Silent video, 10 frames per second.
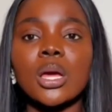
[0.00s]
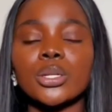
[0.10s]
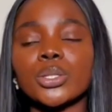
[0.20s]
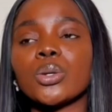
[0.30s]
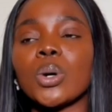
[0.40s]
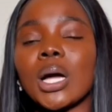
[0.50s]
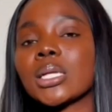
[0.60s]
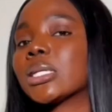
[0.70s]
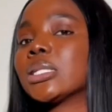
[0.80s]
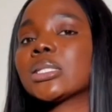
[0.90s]
you know, and
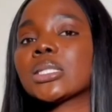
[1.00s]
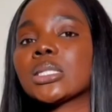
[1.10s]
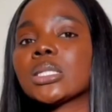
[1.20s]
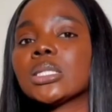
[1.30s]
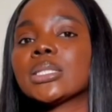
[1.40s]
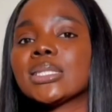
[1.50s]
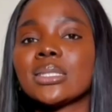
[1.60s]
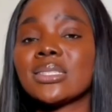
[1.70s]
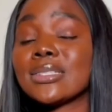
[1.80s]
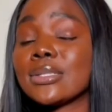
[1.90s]
it
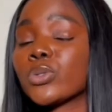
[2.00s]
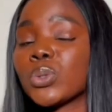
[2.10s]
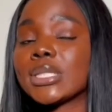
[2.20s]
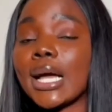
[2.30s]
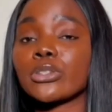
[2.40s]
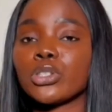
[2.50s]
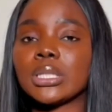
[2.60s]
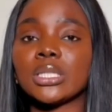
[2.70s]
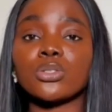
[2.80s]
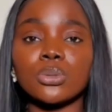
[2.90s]
is sweet,
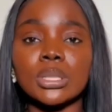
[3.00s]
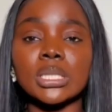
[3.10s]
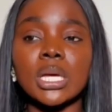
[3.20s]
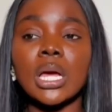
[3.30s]
actually sweet.